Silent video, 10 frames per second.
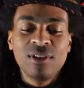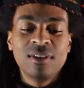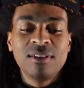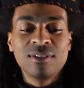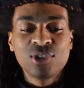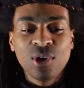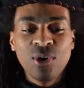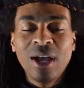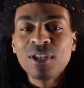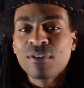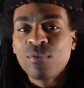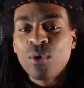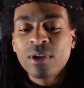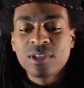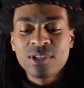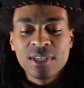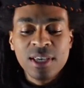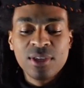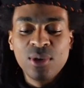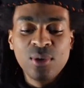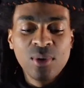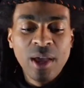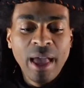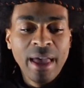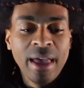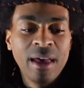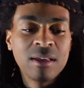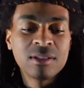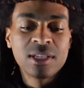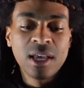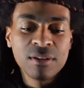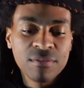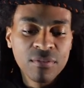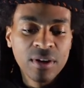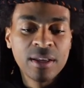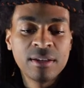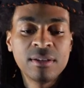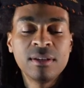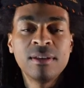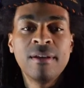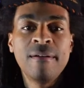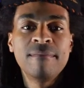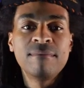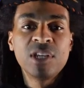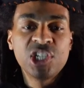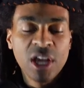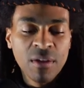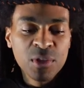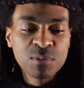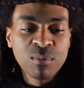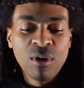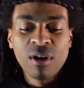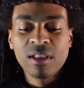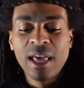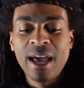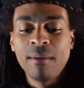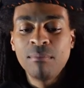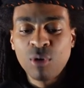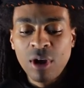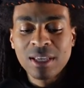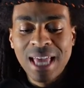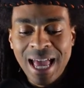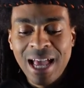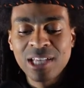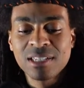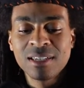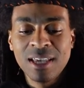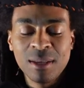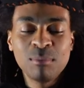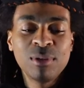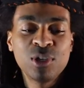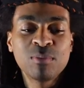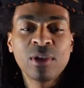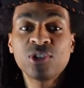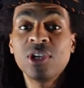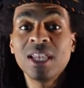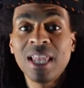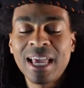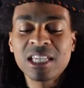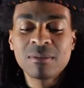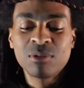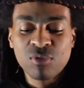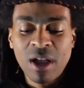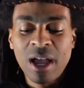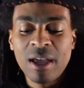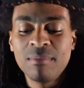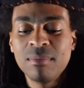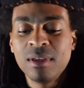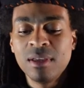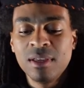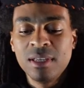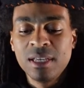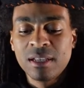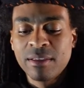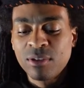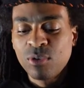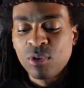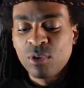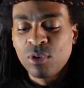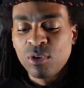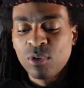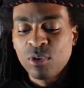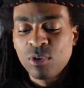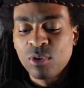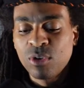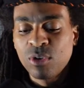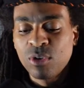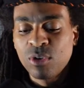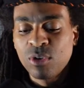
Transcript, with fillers: So I look forward to seeing you. And tell a friend, share this broadcast. Again, please make sure you like, subscribe, click the notification bell.